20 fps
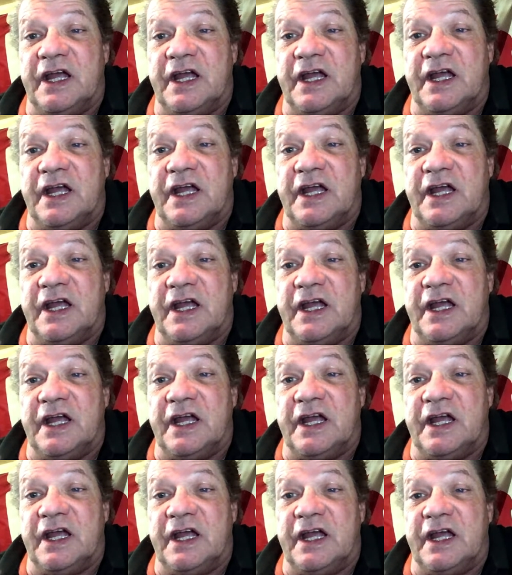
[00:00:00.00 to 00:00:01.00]
Canada.
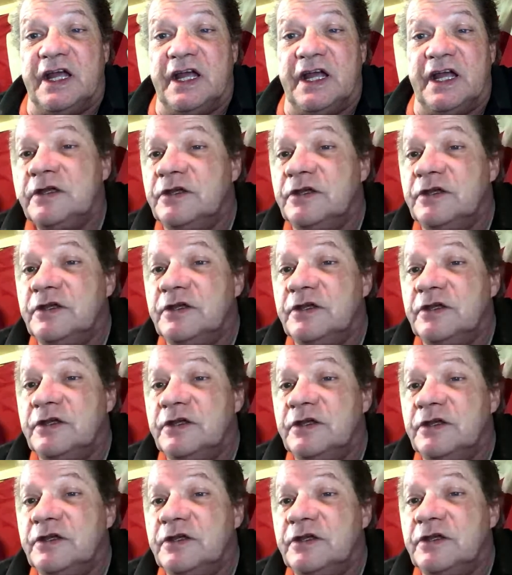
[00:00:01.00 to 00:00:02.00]

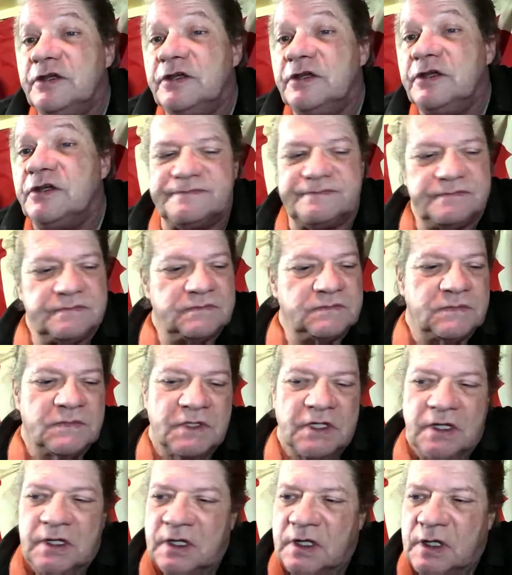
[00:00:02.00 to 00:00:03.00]
Don't want to miss it
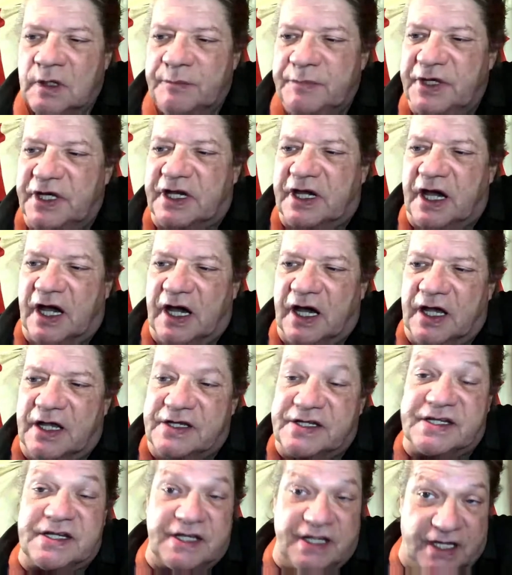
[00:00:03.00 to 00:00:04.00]

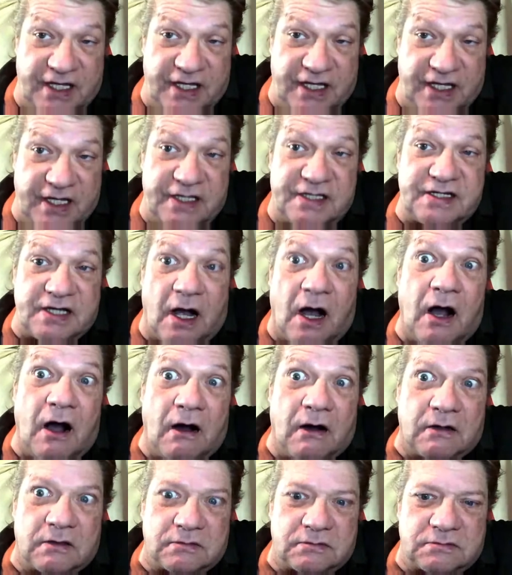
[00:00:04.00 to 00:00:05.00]
because it's on.